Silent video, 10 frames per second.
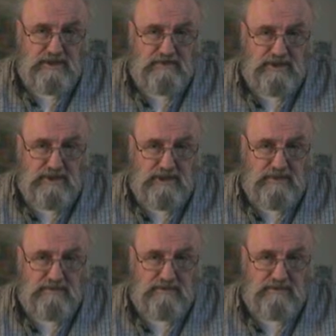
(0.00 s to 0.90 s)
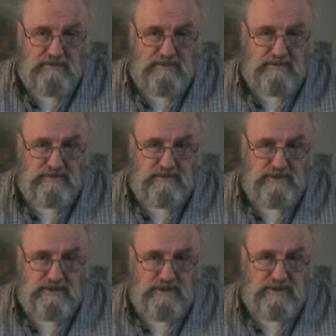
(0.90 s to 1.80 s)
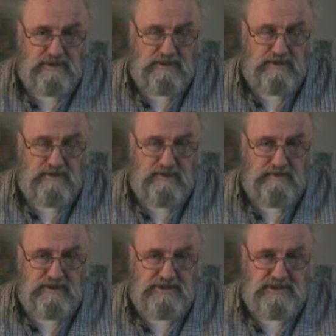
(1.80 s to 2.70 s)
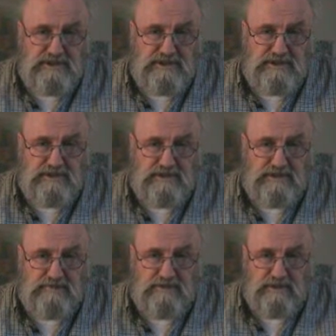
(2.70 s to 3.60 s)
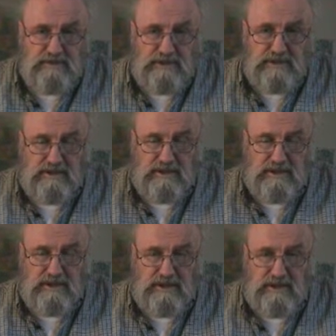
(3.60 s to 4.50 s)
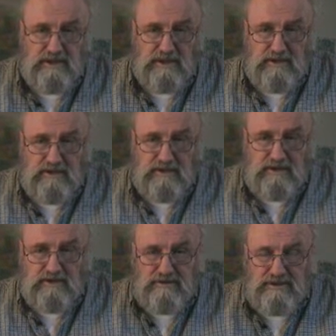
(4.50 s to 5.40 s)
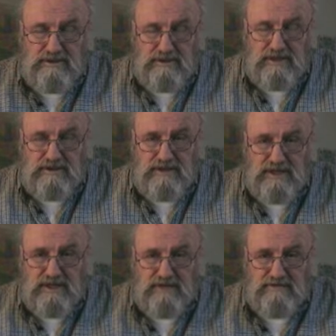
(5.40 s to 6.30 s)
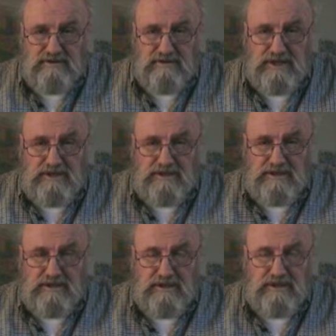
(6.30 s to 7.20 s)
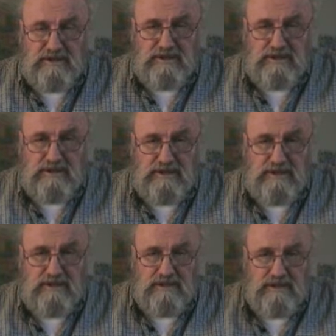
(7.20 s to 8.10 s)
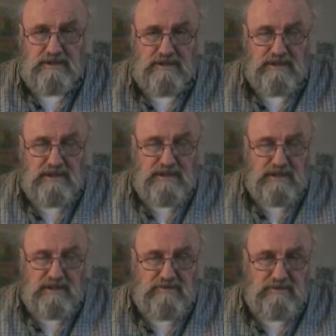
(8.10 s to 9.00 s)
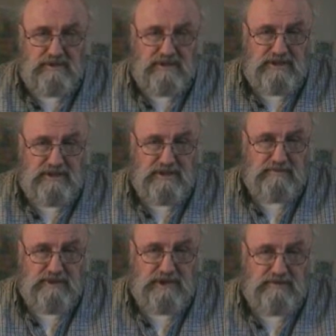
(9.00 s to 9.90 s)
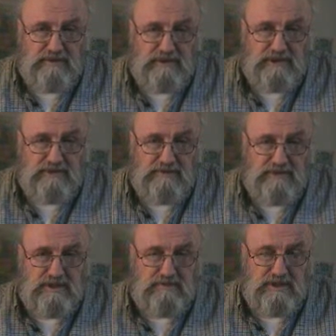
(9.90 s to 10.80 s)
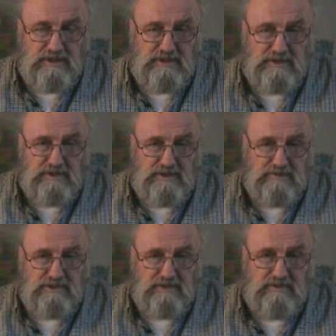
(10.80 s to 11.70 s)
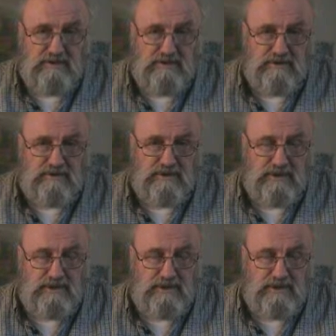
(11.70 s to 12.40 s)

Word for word: being able to uh, represent to the public that they know certain inside information and they never really think about what this really means in terms of their own